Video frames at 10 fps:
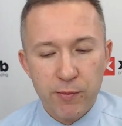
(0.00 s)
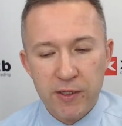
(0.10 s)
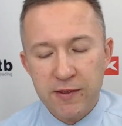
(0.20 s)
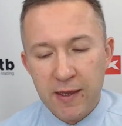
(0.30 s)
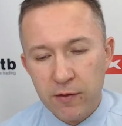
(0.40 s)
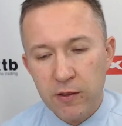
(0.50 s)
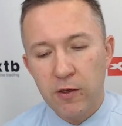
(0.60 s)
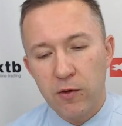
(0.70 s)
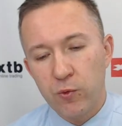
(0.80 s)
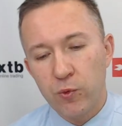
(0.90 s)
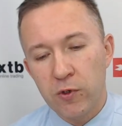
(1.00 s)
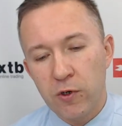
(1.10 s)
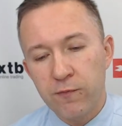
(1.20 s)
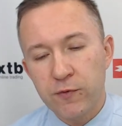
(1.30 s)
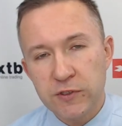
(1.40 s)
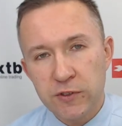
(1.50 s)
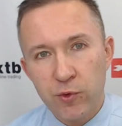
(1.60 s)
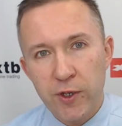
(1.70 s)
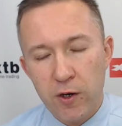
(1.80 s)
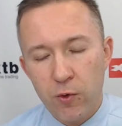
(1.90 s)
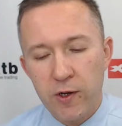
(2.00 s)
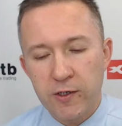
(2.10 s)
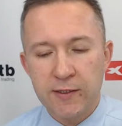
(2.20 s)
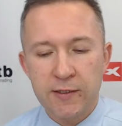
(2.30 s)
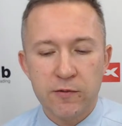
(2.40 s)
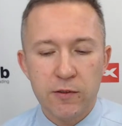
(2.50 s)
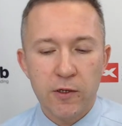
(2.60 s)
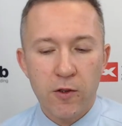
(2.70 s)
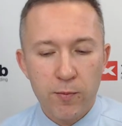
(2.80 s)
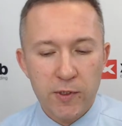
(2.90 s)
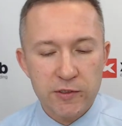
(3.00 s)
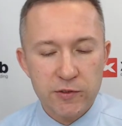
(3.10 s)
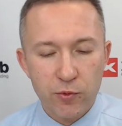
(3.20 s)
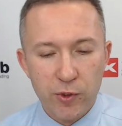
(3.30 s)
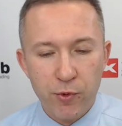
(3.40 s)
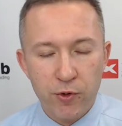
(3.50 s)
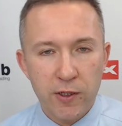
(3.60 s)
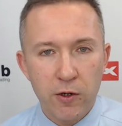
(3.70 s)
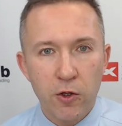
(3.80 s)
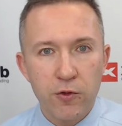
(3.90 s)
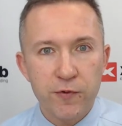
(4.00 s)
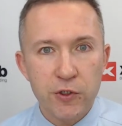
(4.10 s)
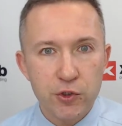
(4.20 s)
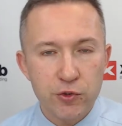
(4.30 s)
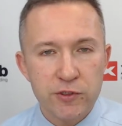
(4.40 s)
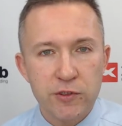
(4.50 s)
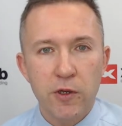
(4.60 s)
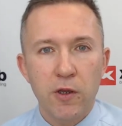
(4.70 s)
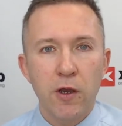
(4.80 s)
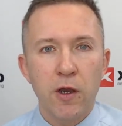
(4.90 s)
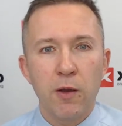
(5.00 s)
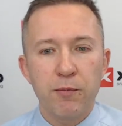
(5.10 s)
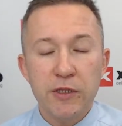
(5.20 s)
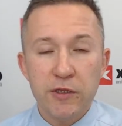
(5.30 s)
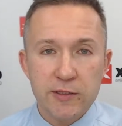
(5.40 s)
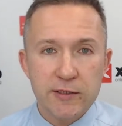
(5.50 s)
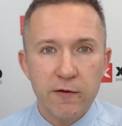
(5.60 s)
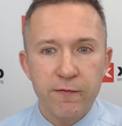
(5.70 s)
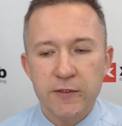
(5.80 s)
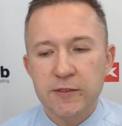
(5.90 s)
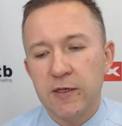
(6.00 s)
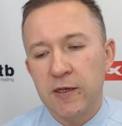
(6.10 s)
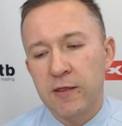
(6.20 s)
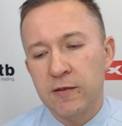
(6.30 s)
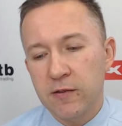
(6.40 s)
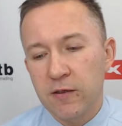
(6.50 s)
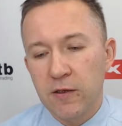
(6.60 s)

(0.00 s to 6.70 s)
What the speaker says: But then, obviously, we are aware that companies report a lot of issues beneath the surface, and